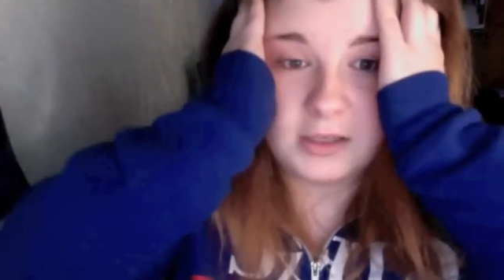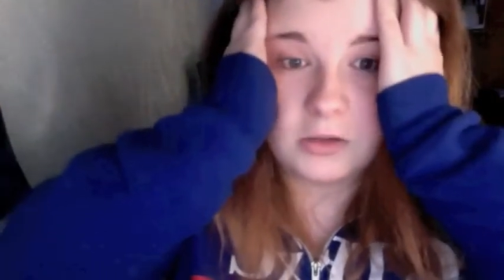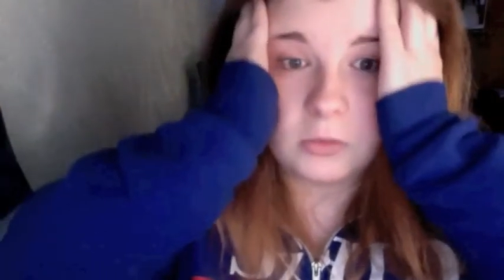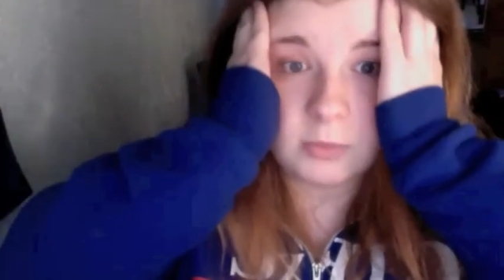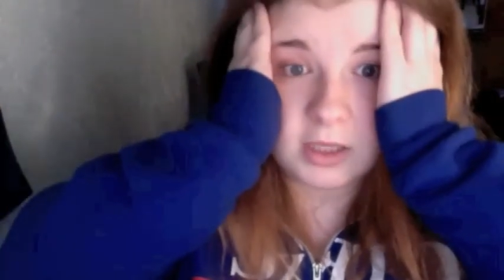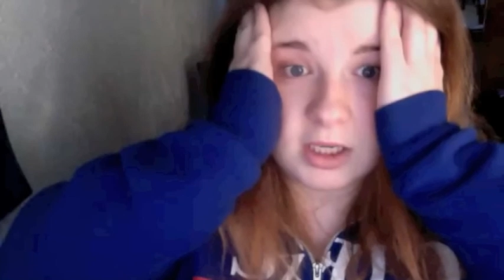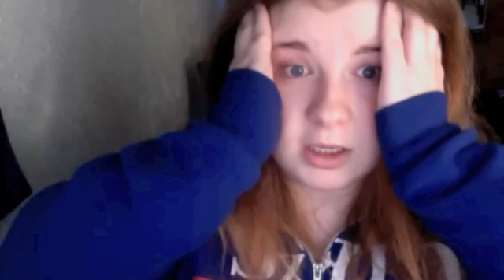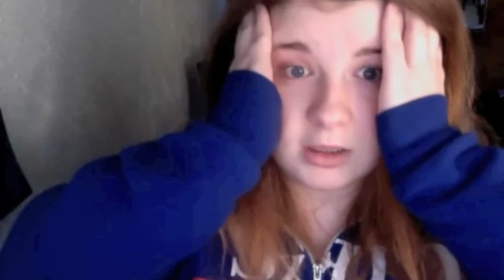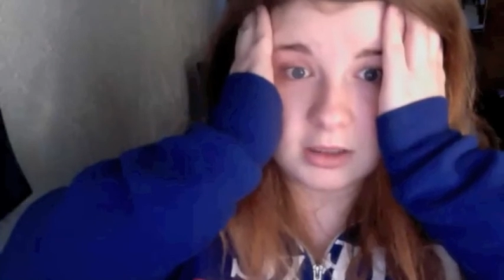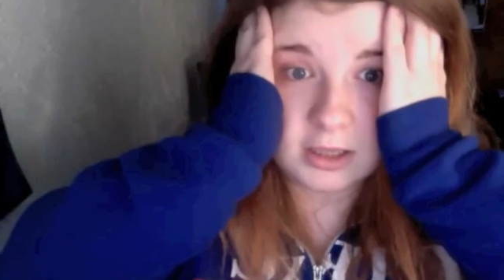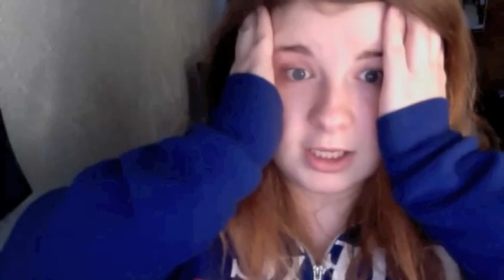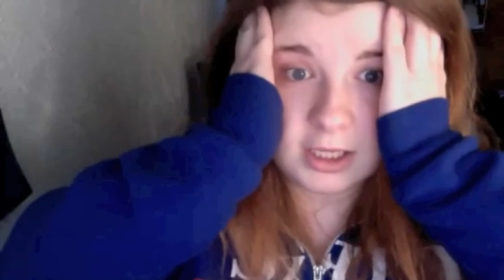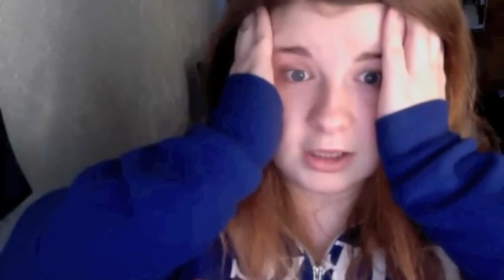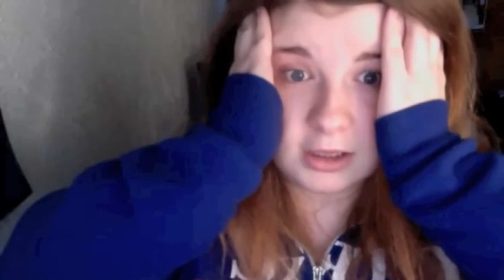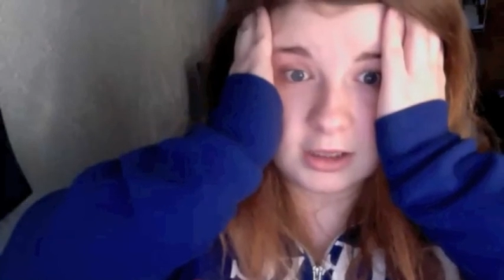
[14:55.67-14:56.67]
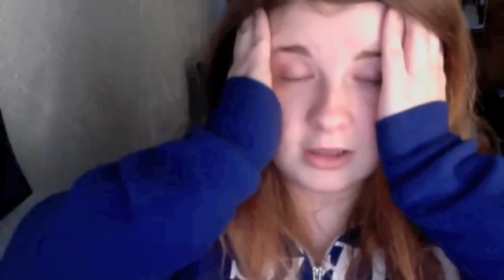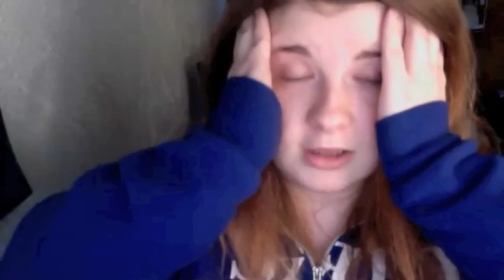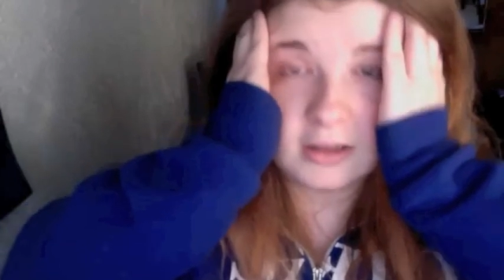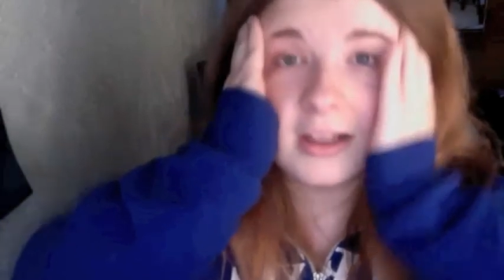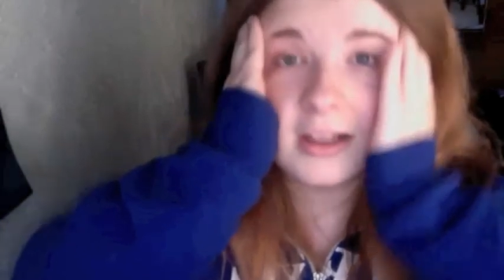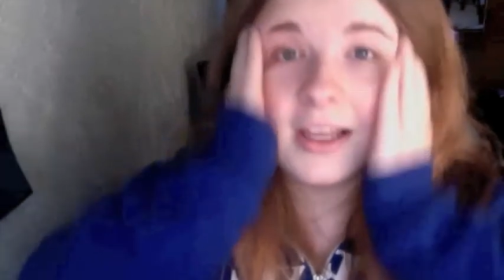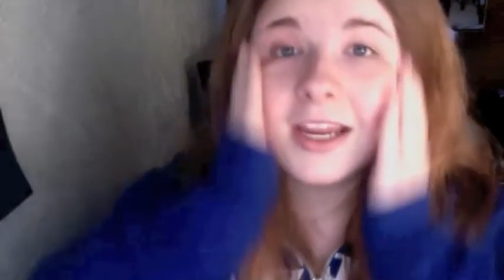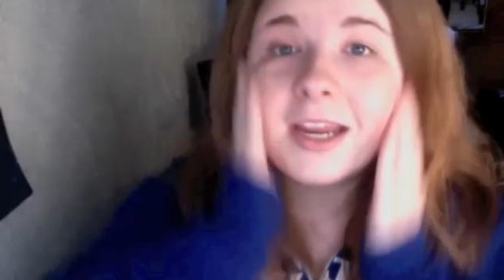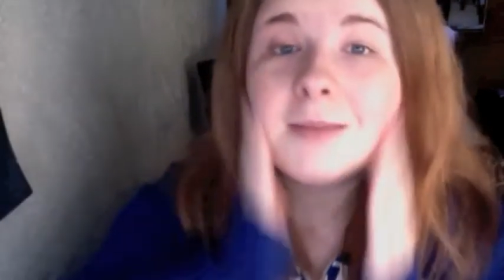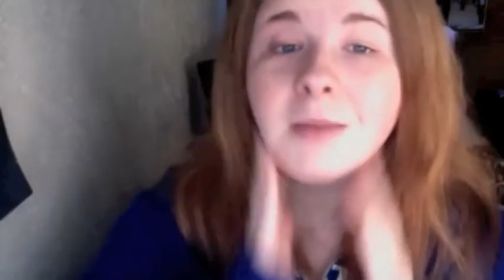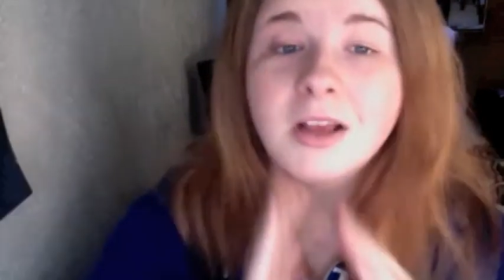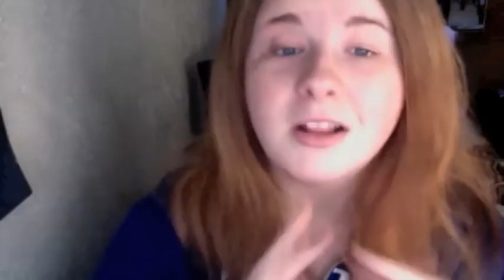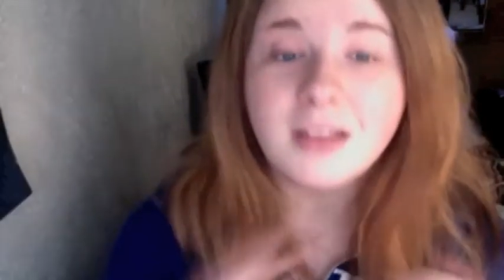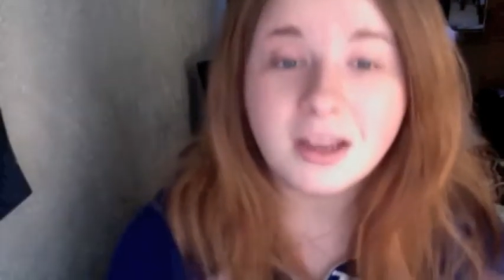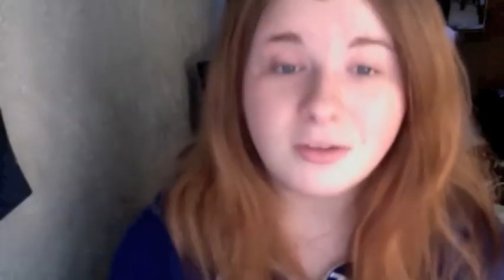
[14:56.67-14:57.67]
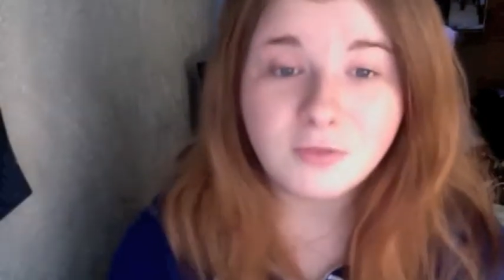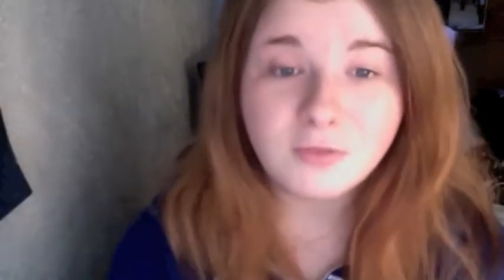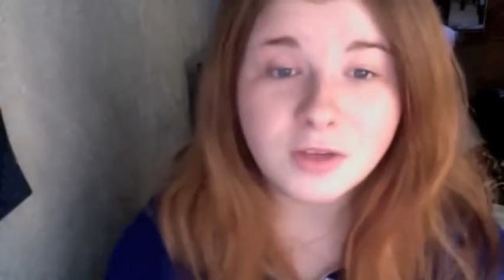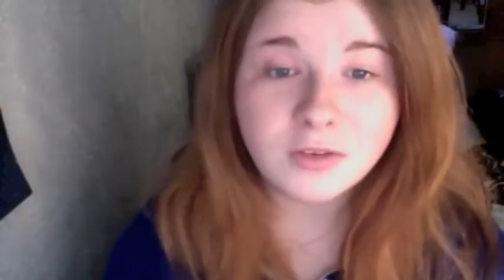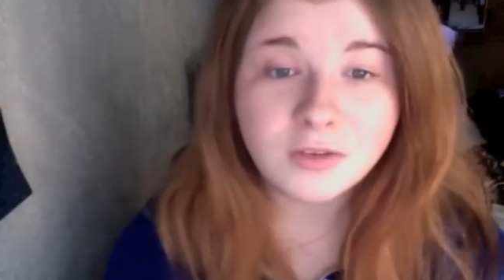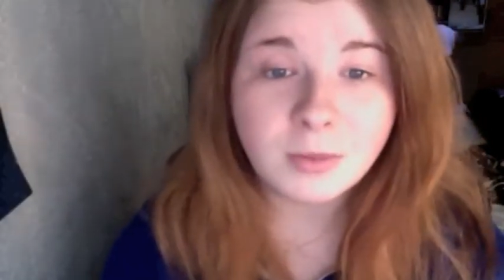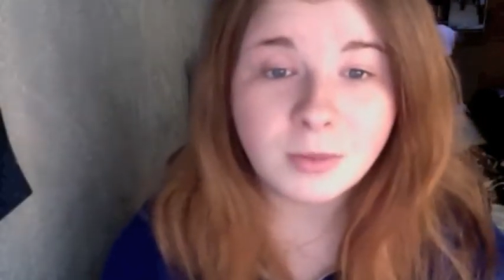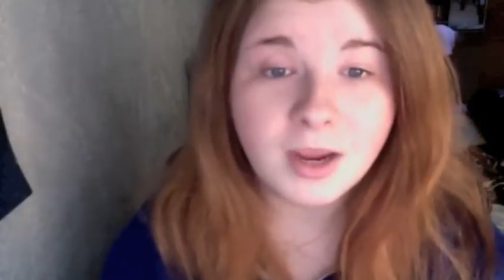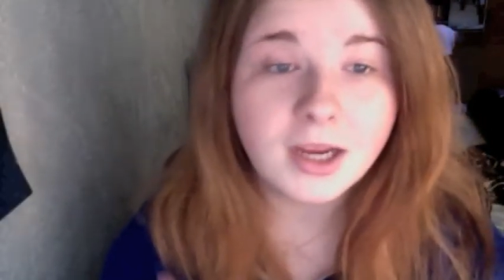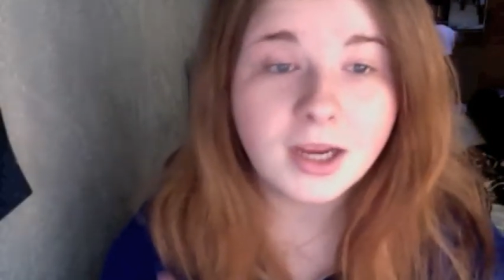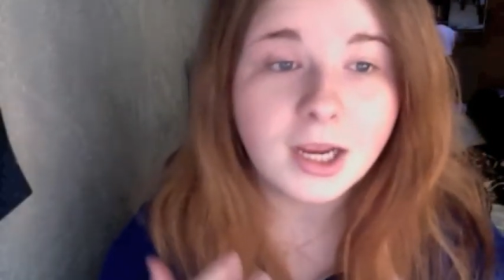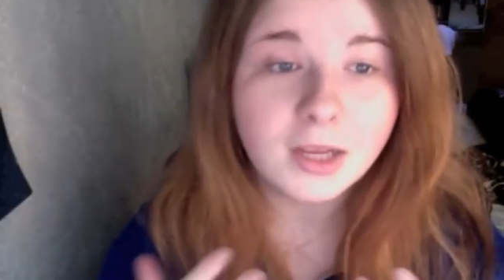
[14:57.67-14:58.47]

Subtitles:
Oh my god, clean, clean, clean. My clean fields are back.